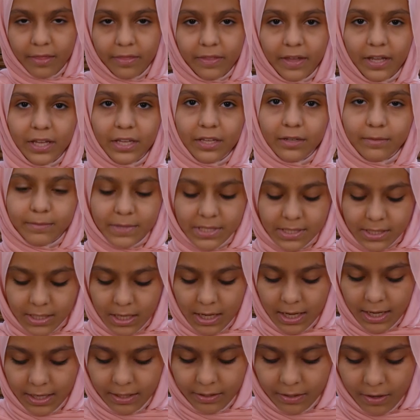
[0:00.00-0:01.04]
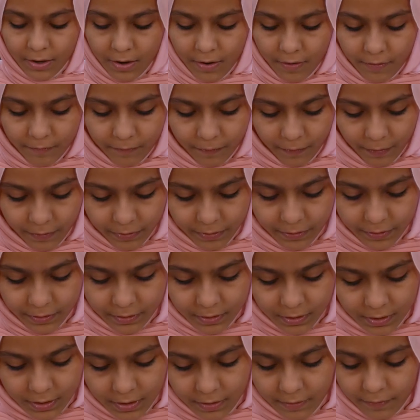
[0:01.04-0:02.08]
Thank you Miss Kayed for, the,
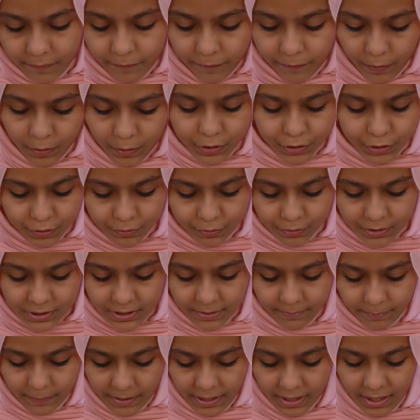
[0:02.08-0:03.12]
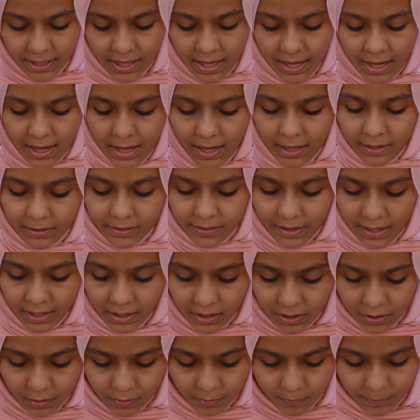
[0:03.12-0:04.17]
for choosing me, and
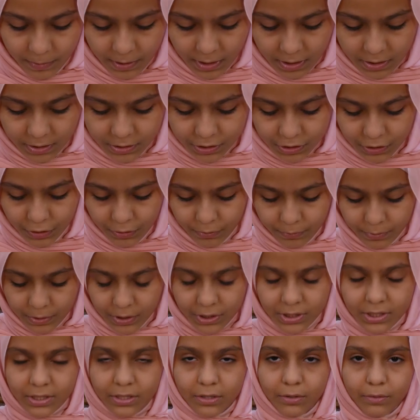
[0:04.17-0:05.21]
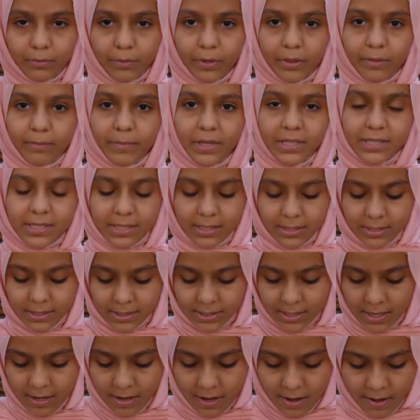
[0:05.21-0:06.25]
thank you because you were still with me
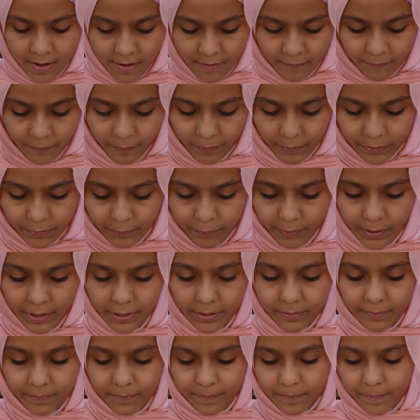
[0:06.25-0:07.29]
since fourth grade.